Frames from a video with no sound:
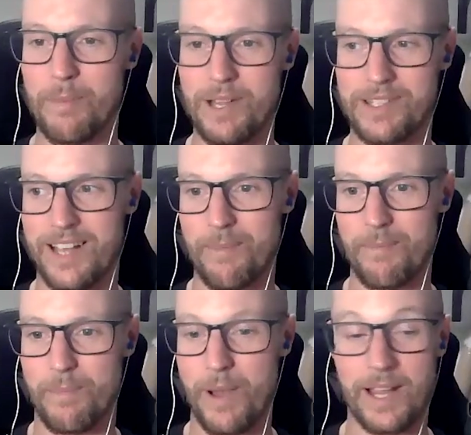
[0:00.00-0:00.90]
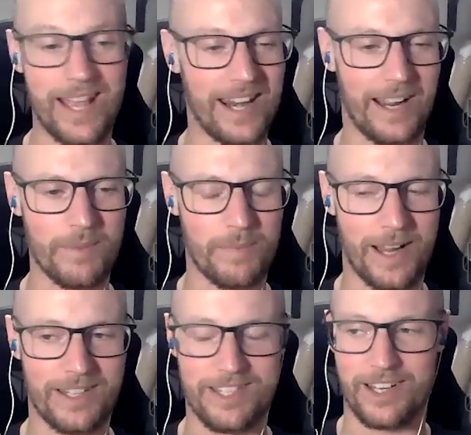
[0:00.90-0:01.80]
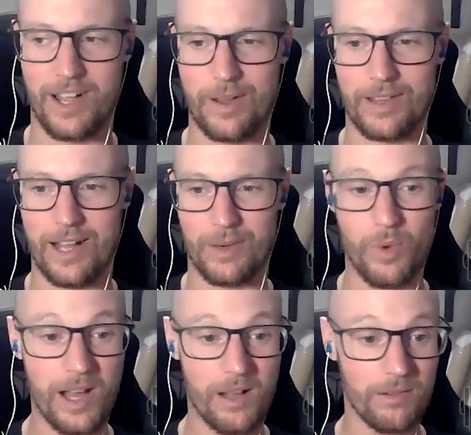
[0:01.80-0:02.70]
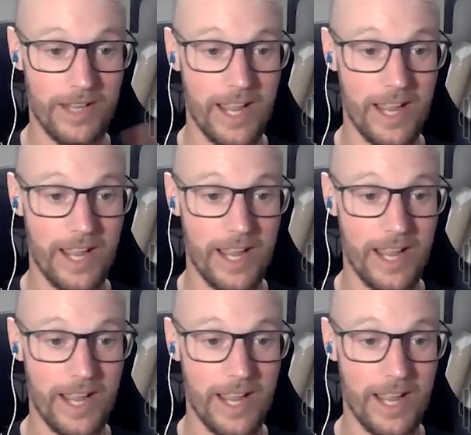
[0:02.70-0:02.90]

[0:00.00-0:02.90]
But again, it comes back to going like, well,